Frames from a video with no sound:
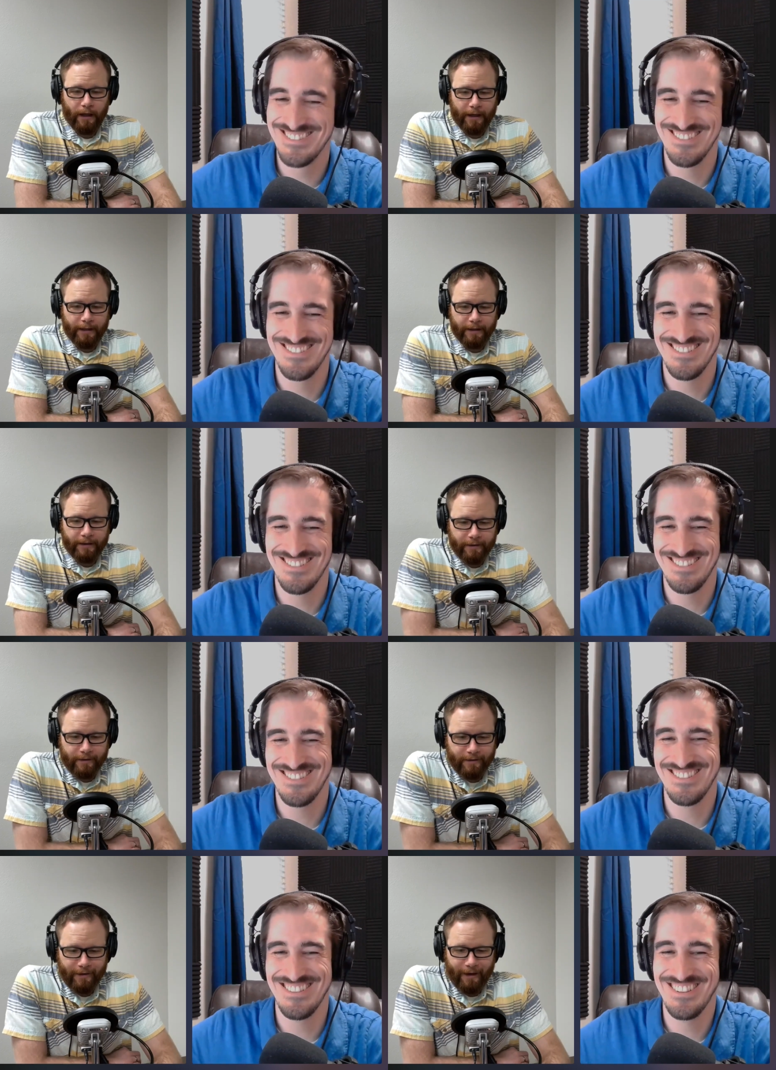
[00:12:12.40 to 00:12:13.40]
Speaker 1: I,
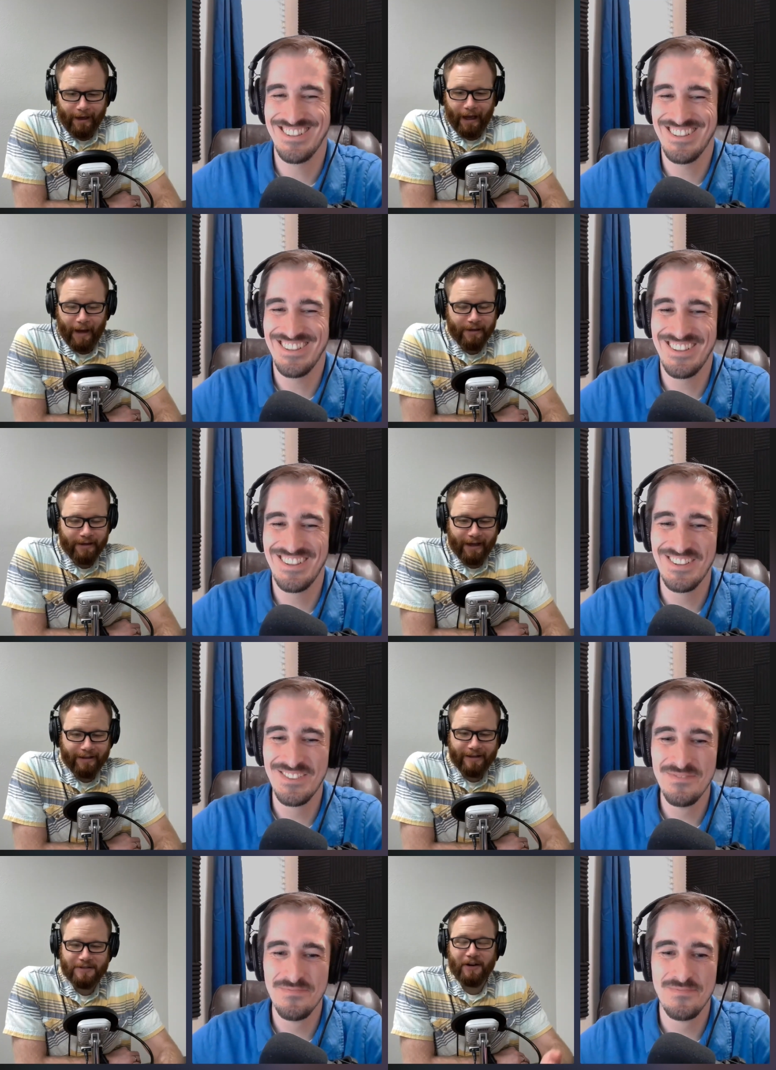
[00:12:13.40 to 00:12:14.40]
I, I mean, I,
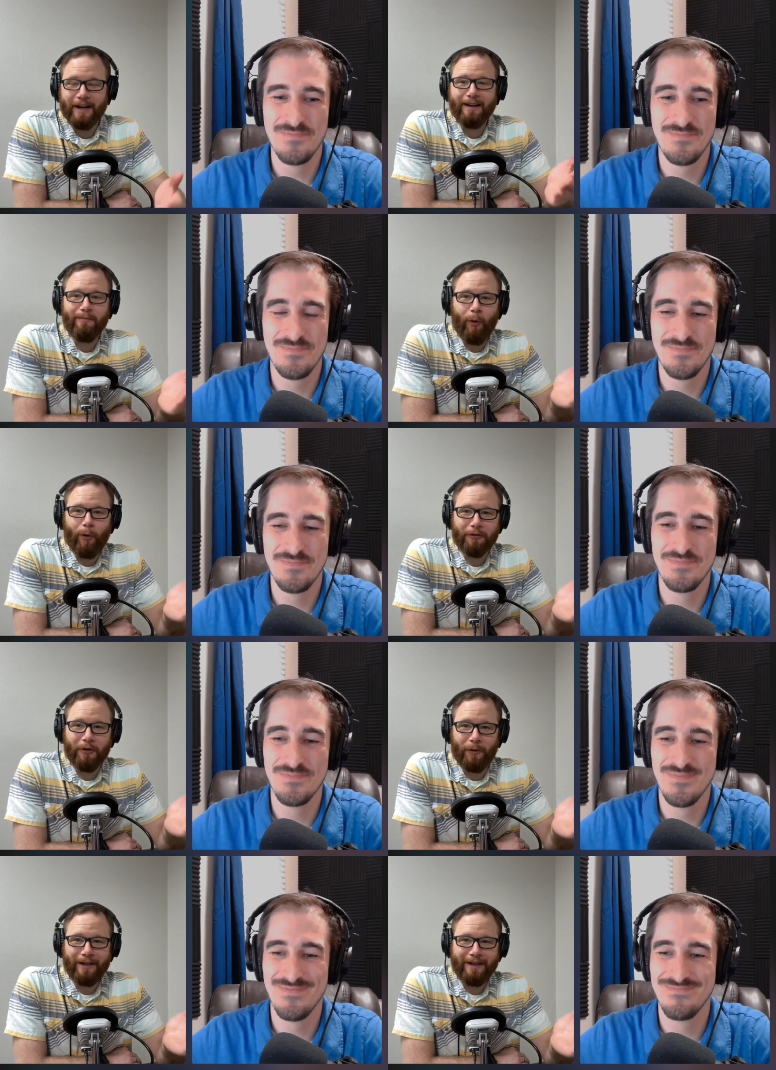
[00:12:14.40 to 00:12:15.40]
is there any more that
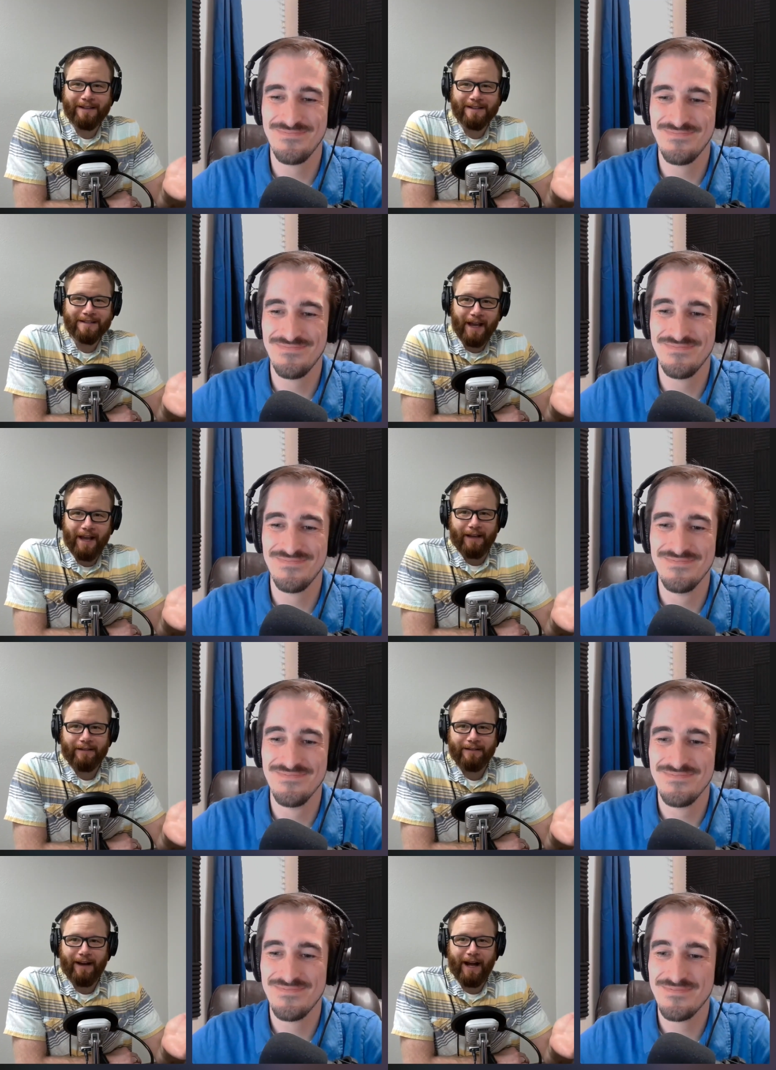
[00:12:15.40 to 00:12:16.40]
we need to say?
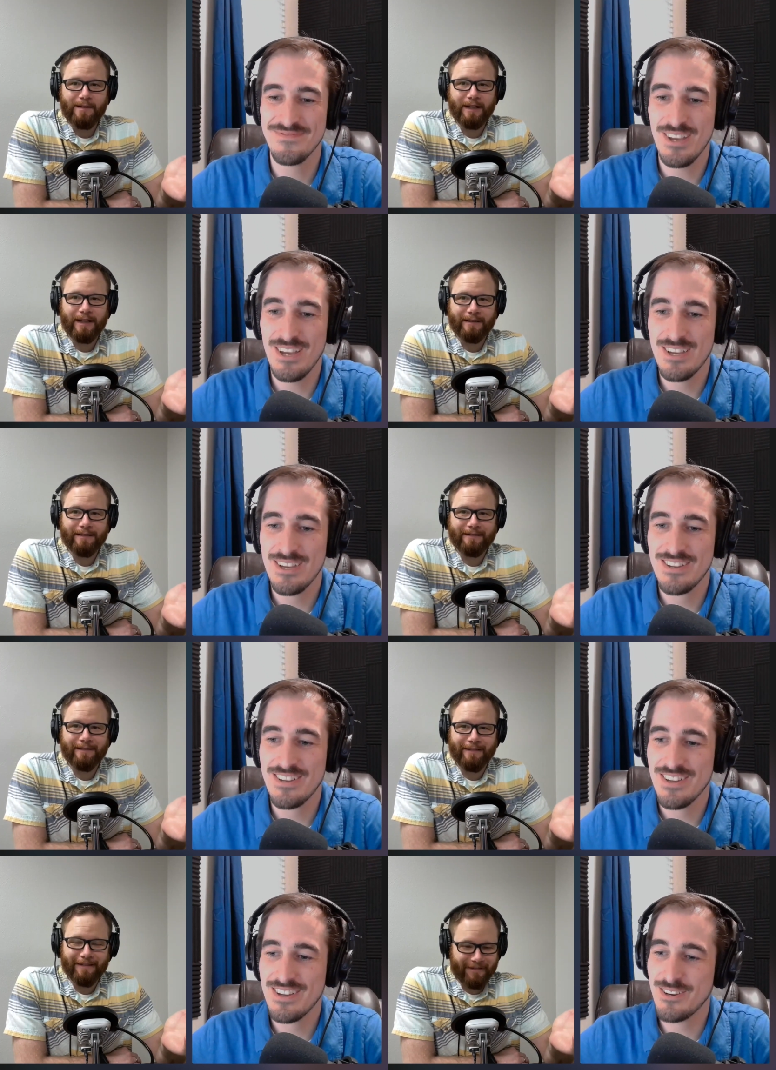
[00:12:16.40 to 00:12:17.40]
I mean,
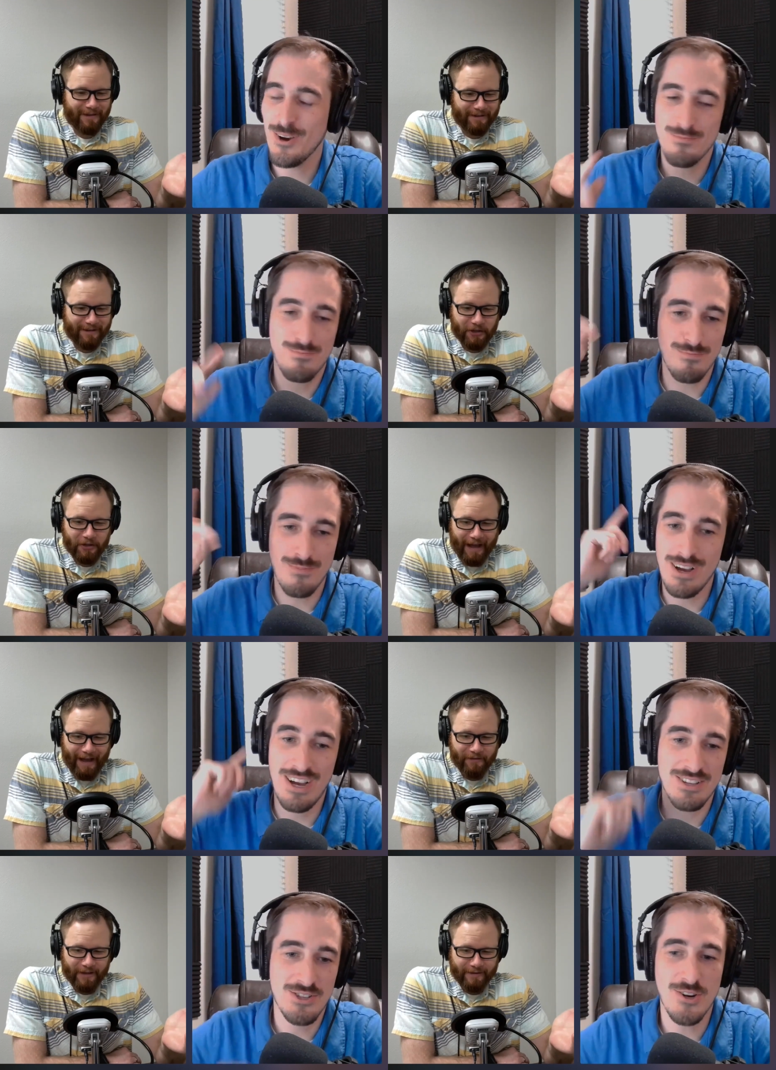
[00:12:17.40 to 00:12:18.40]
no, nope. There you
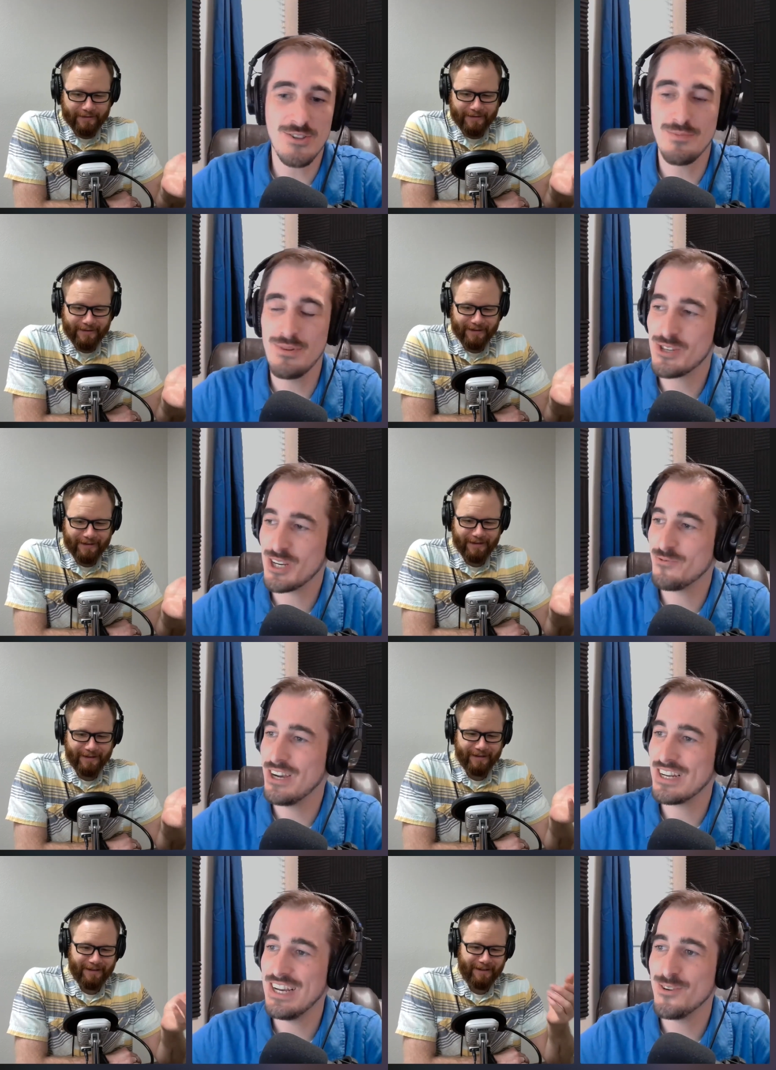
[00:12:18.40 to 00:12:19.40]
have uh, it.
Speaker 2: Start the music
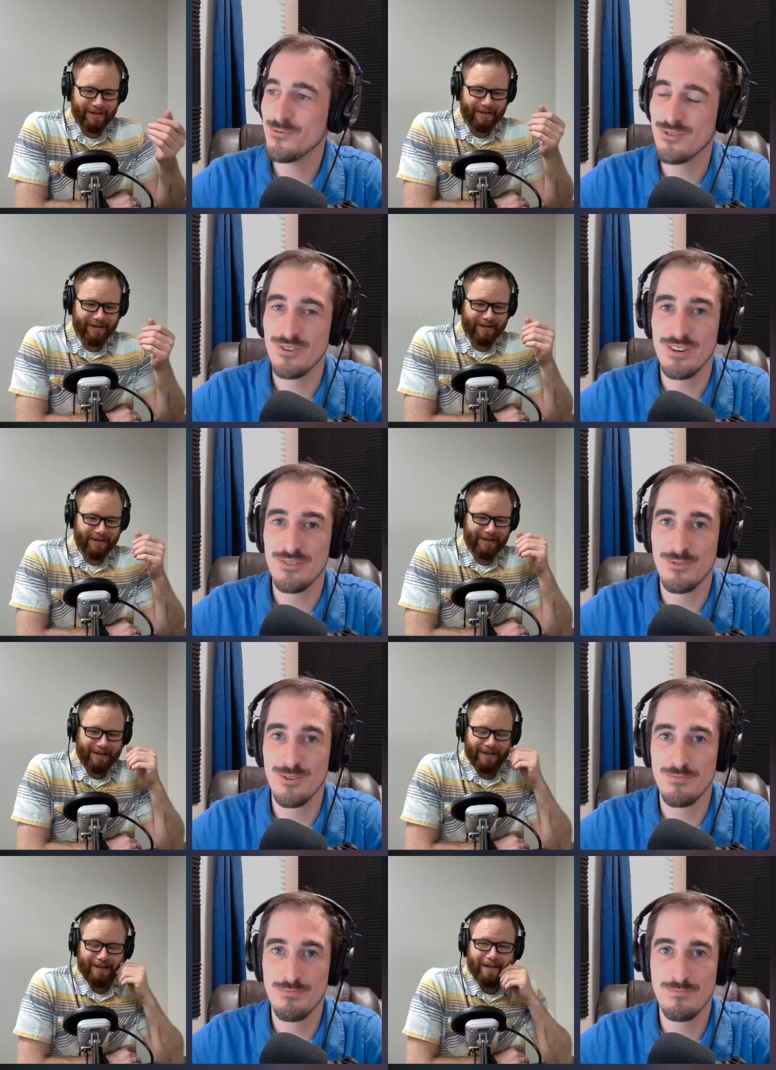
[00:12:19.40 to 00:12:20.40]
right now. We're
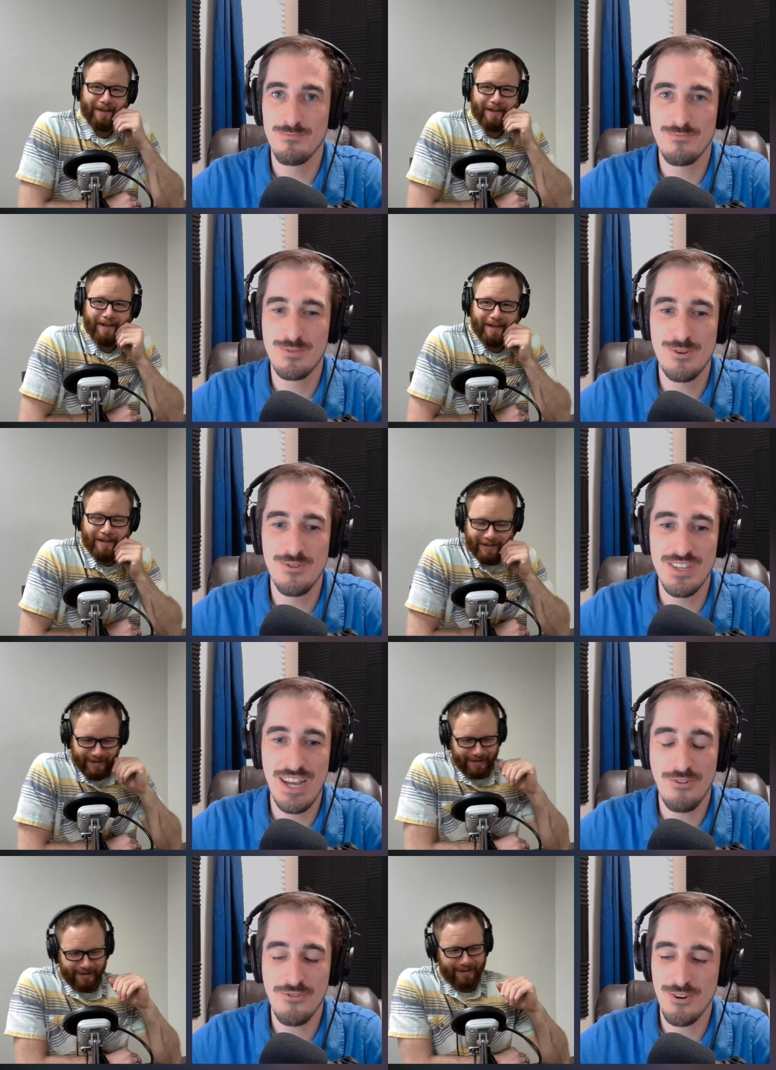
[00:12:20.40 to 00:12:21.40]
we're doing
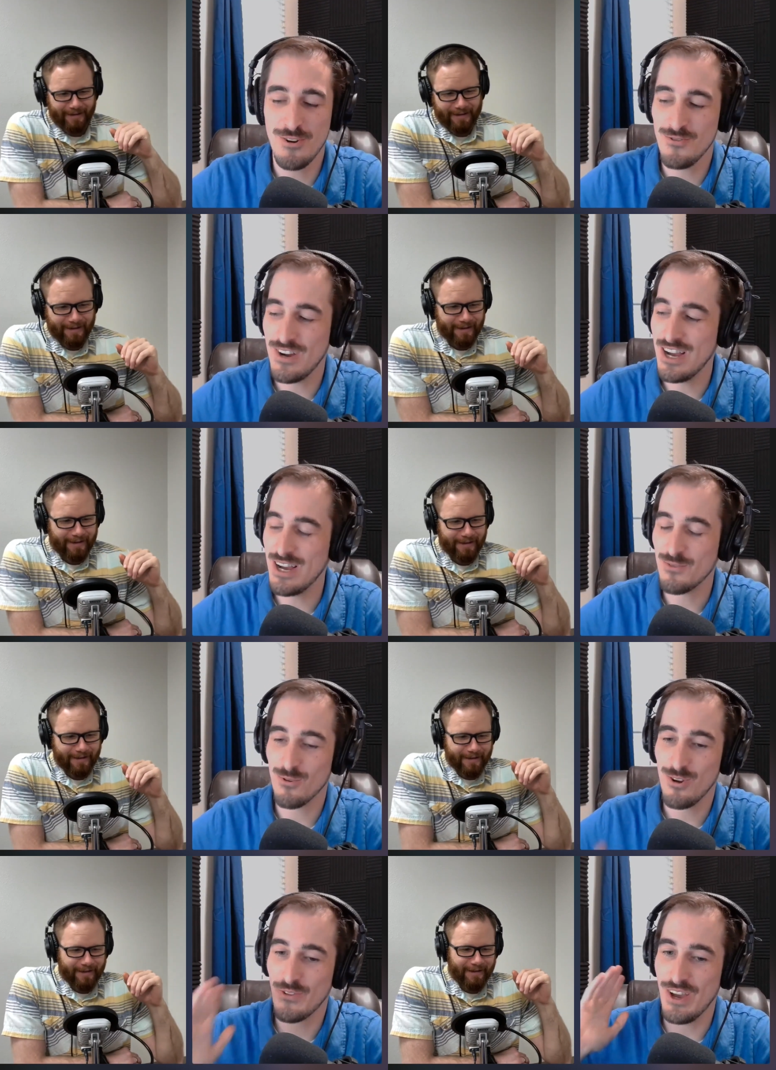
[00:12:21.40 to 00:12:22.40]
the outro. Uh,
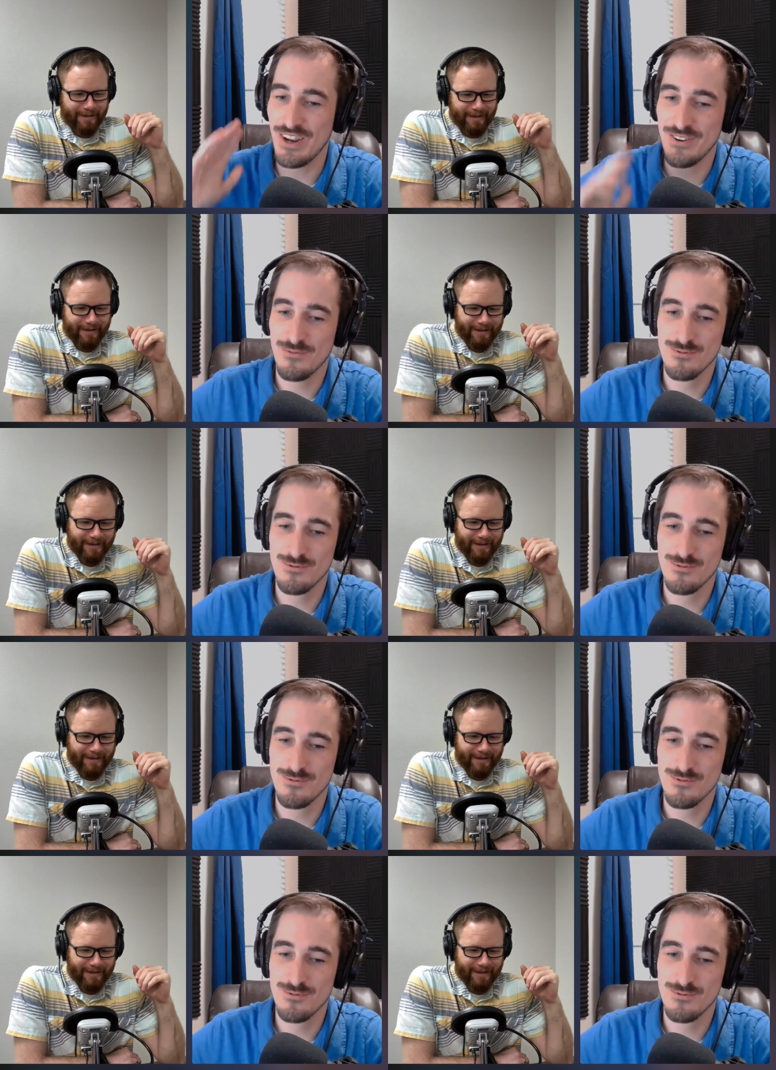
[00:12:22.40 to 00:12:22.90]
we're all done.